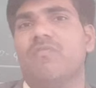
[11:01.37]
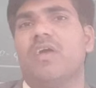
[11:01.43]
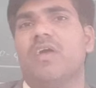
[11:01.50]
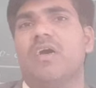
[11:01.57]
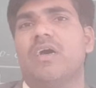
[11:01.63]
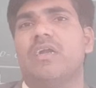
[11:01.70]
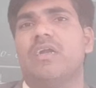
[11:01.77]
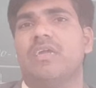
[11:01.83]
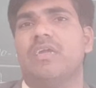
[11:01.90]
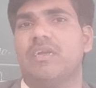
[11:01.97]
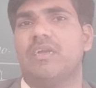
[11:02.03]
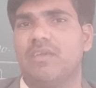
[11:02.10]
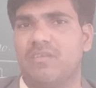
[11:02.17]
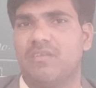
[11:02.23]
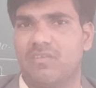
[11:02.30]
that,
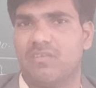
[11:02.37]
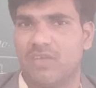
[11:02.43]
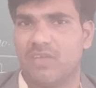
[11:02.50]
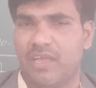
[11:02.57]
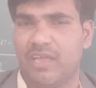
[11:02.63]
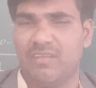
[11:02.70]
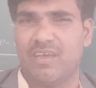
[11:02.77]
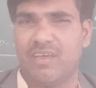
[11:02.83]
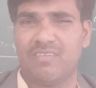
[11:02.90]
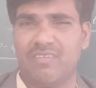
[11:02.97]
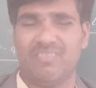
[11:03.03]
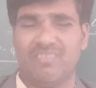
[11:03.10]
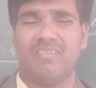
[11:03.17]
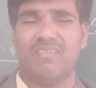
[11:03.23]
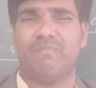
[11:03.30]
it is the changes.
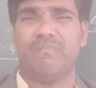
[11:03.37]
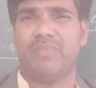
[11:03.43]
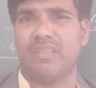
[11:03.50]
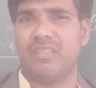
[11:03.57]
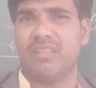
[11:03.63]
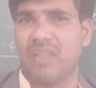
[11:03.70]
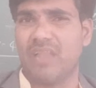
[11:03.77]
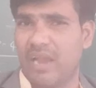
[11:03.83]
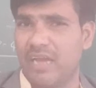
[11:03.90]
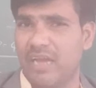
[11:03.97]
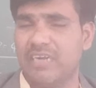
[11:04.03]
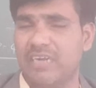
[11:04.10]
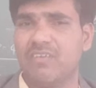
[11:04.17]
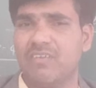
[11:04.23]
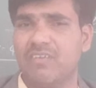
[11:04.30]
The
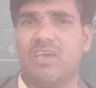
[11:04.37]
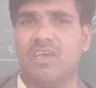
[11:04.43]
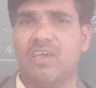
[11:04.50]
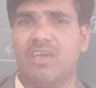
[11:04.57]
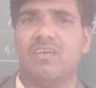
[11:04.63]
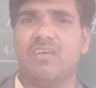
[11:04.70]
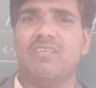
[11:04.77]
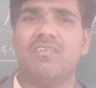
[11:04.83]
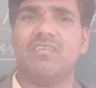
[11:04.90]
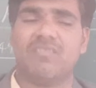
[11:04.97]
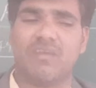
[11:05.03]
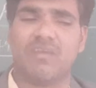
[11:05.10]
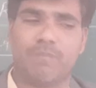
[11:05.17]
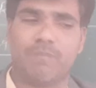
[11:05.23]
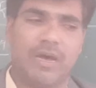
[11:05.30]
light is changes
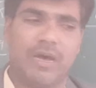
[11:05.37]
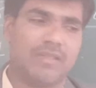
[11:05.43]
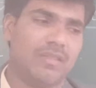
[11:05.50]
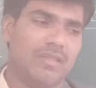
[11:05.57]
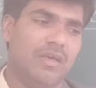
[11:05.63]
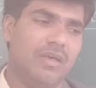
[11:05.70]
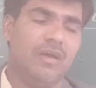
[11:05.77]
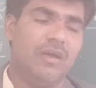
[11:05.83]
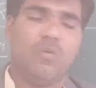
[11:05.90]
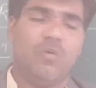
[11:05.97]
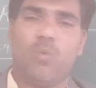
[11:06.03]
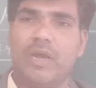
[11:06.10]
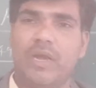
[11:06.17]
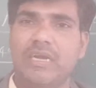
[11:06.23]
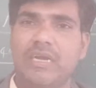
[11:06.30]
its a
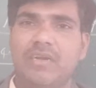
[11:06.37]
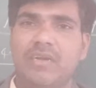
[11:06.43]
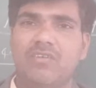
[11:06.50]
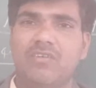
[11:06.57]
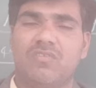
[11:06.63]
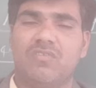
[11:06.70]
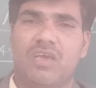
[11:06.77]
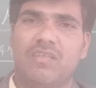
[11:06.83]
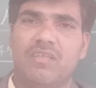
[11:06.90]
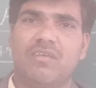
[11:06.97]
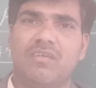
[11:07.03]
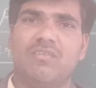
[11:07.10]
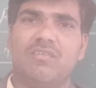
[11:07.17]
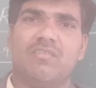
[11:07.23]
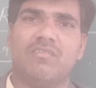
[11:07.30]
path. Why it is
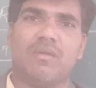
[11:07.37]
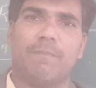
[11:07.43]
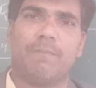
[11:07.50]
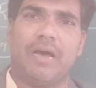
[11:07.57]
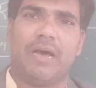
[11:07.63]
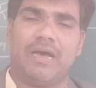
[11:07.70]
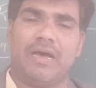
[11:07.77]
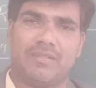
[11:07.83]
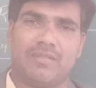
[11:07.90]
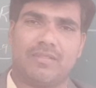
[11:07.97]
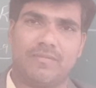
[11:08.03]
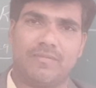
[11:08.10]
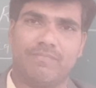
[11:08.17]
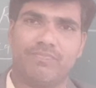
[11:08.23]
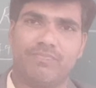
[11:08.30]
changes its a path?
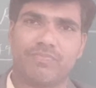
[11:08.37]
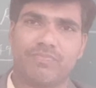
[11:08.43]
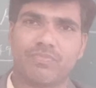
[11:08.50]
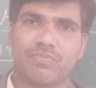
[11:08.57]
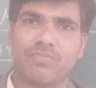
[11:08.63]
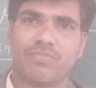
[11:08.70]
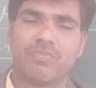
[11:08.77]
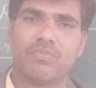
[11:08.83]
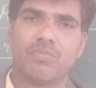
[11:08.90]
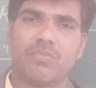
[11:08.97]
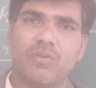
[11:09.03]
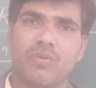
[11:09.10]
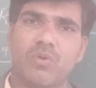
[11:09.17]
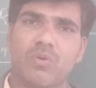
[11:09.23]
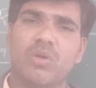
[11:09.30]

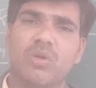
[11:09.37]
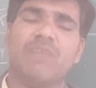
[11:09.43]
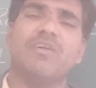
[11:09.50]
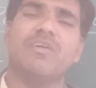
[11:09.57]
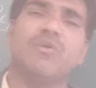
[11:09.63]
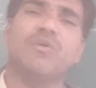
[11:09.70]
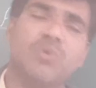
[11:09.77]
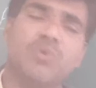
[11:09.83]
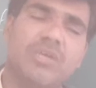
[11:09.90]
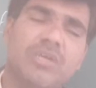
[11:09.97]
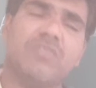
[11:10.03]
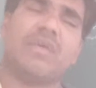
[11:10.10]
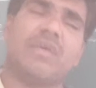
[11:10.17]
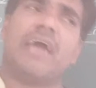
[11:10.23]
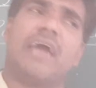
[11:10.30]
Okay, we do
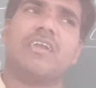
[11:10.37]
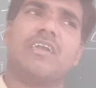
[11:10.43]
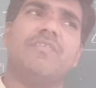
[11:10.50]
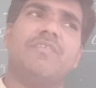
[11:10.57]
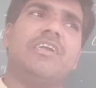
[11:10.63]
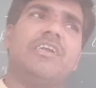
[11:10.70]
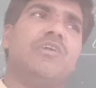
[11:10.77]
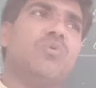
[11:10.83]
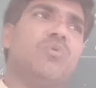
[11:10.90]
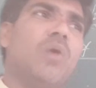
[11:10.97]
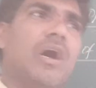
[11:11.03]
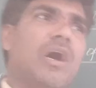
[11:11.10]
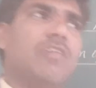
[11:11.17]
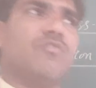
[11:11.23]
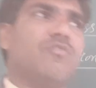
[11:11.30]
this activity 2
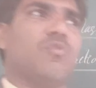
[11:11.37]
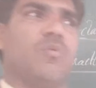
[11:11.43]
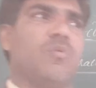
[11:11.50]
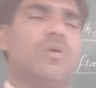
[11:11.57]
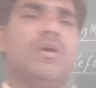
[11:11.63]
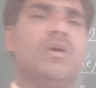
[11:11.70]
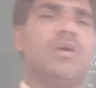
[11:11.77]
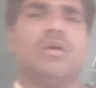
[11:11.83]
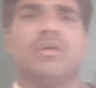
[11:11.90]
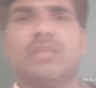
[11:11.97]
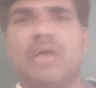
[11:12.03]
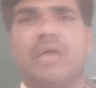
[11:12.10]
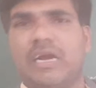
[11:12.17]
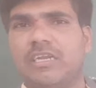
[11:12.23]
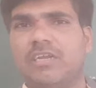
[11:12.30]
also.
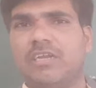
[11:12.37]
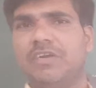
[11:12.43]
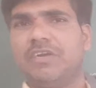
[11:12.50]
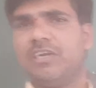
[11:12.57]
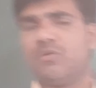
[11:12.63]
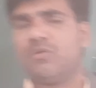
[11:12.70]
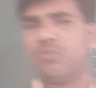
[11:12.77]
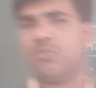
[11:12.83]
The activity 2